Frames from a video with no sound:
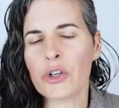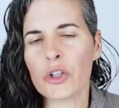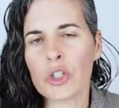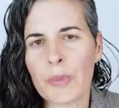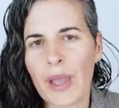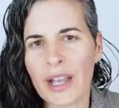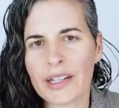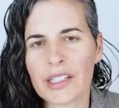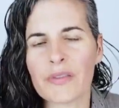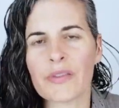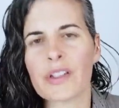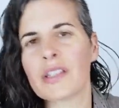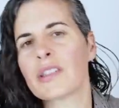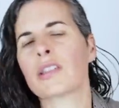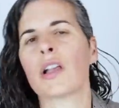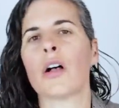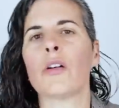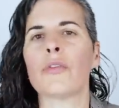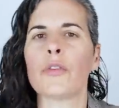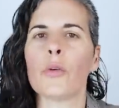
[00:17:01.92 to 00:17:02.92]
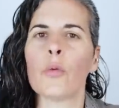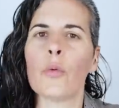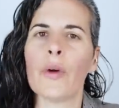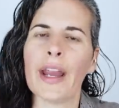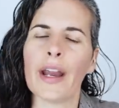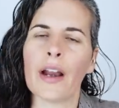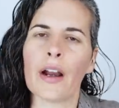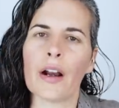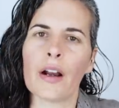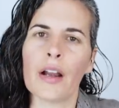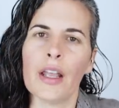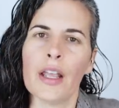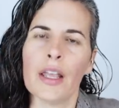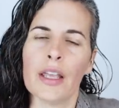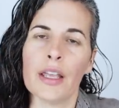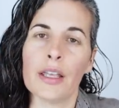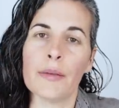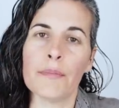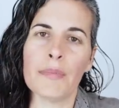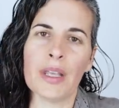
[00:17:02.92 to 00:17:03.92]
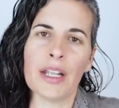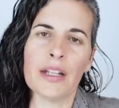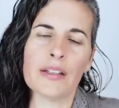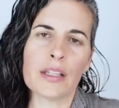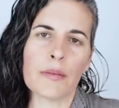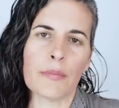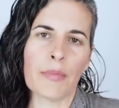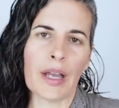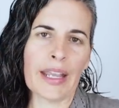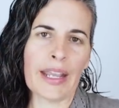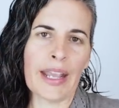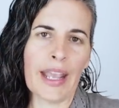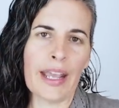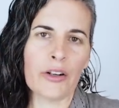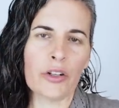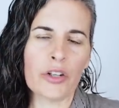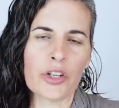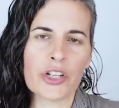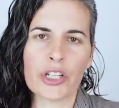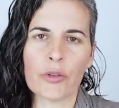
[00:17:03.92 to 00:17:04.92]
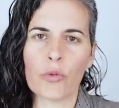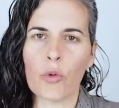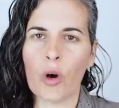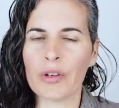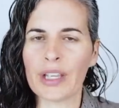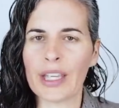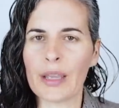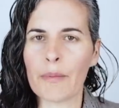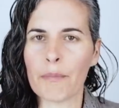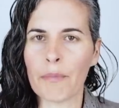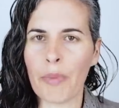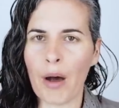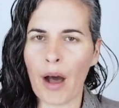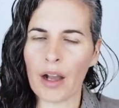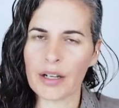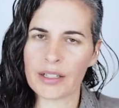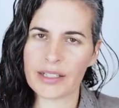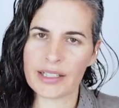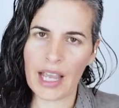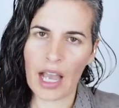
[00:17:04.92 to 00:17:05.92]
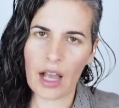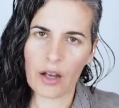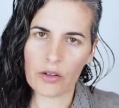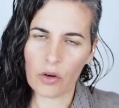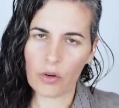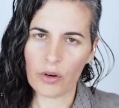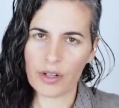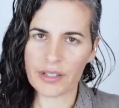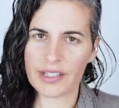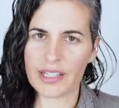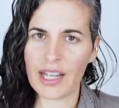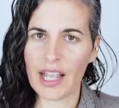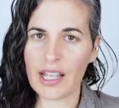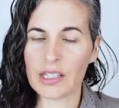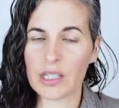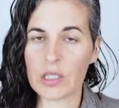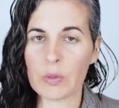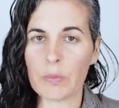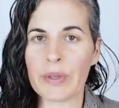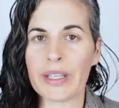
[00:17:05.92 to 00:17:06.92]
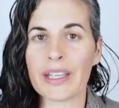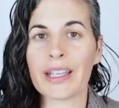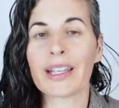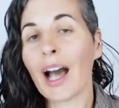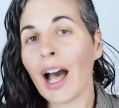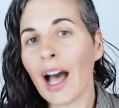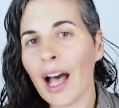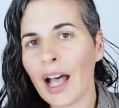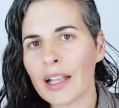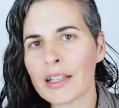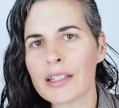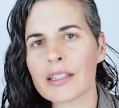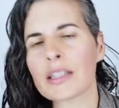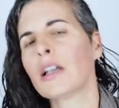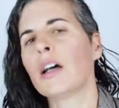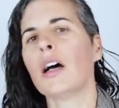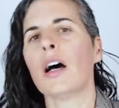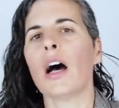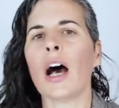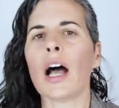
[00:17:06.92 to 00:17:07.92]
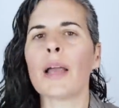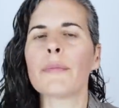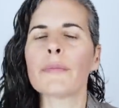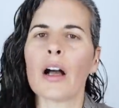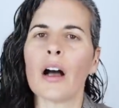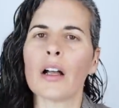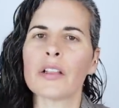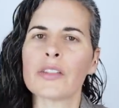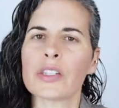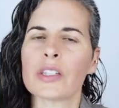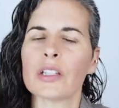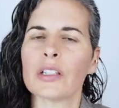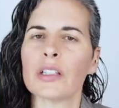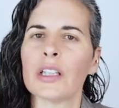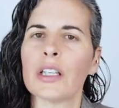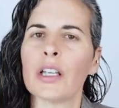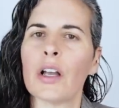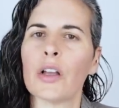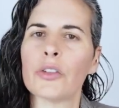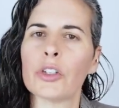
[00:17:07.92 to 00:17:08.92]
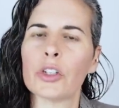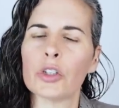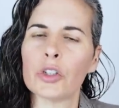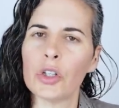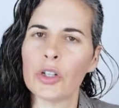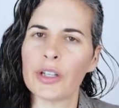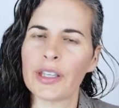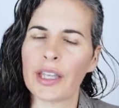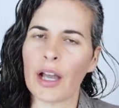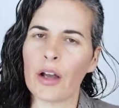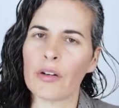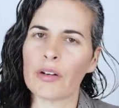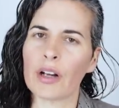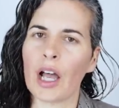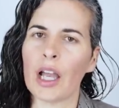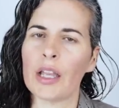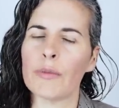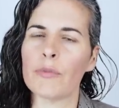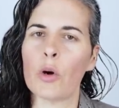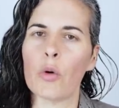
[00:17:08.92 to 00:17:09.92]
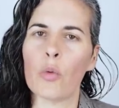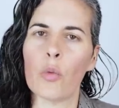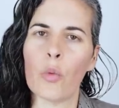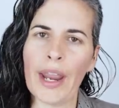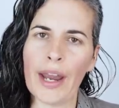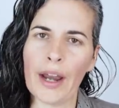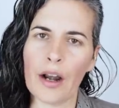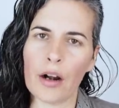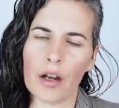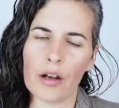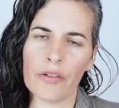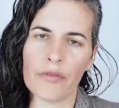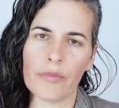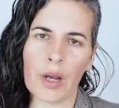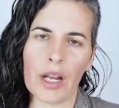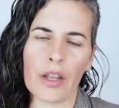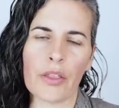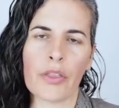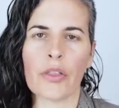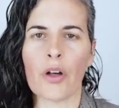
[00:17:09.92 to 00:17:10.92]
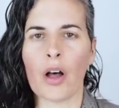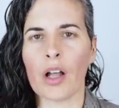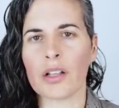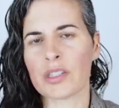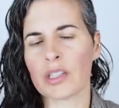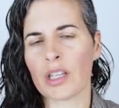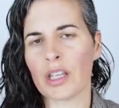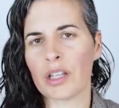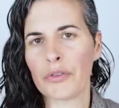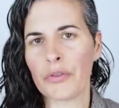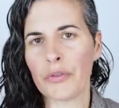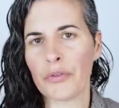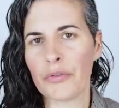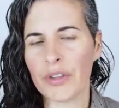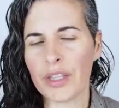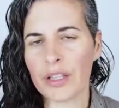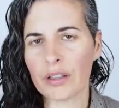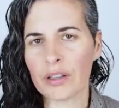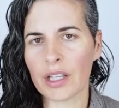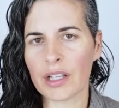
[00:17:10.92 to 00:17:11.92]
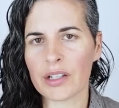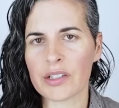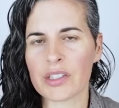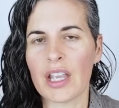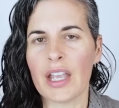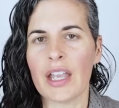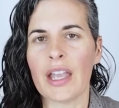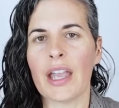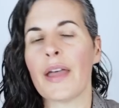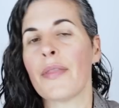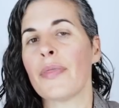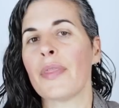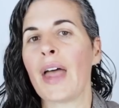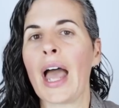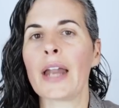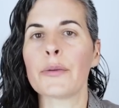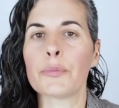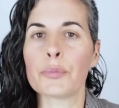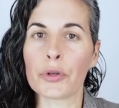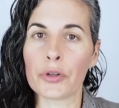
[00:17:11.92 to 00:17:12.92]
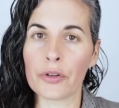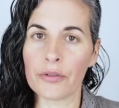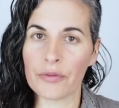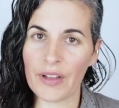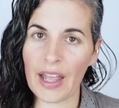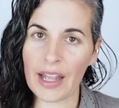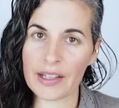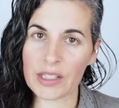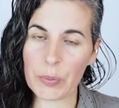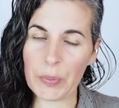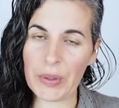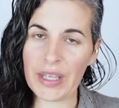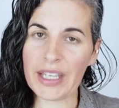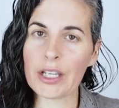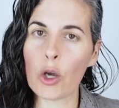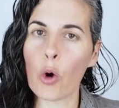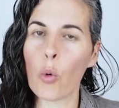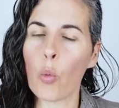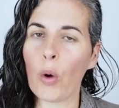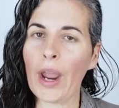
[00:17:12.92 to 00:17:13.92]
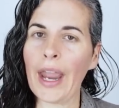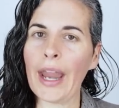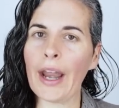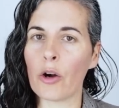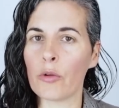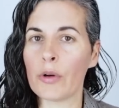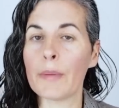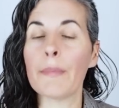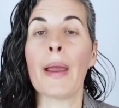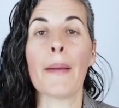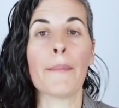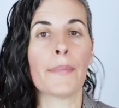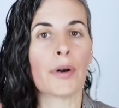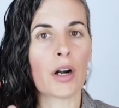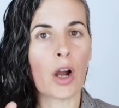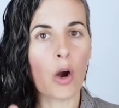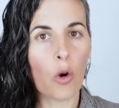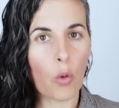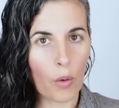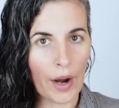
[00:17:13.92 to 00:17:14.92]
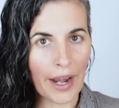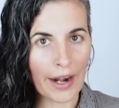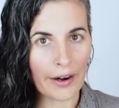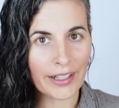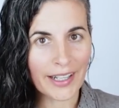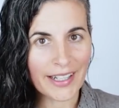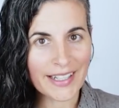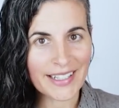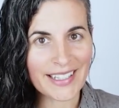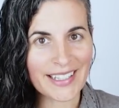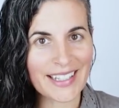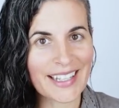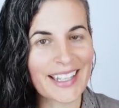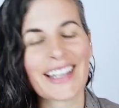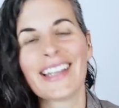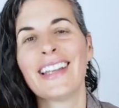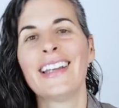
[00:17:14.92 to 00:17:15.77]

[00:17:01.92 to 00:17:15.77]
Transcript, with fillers: introspective and self-aware, it means that my energy won't get bogged down or dense because I'm constantly on the lookout. I'm aware of my thoughts and feelings, and that prevents being aware. Remember, awareness,